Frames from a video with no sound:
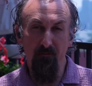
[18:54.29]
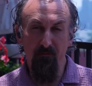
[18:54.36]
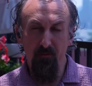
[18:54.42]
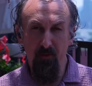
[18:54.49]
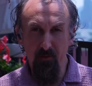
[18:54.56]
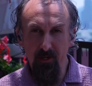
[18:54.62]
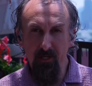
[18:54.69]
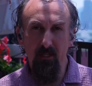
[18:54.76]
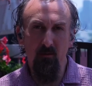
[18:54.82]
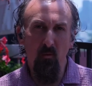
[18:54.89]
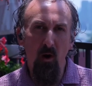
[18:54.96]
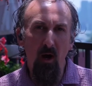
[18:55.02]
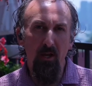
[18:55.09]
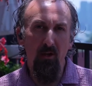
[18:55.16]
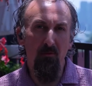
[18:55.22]
the reason
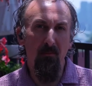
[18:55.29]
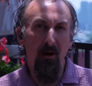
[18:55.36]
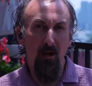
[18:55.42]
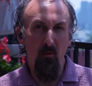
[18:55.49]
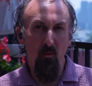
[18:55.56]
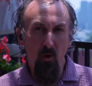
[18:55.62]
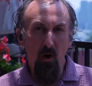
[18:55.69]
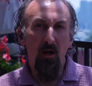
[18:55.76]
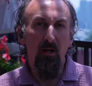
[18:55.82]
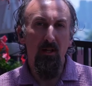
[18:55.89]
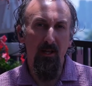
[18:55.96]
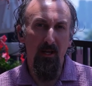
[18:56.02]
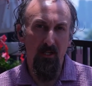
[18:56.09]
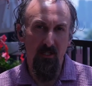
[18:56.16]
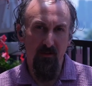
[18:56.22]
why you might want an
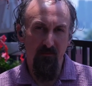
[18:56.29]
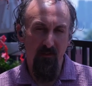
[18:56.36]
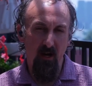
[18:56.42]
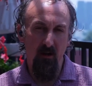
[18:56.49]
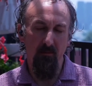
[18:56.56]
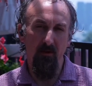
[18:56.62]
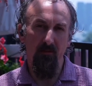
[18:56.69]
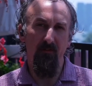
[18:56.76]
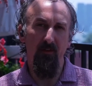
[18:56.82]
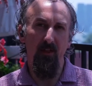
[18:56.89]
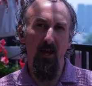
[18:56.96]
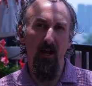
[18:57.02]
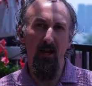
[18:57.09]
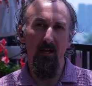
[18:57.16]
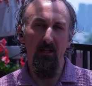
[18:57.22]
edge environment for that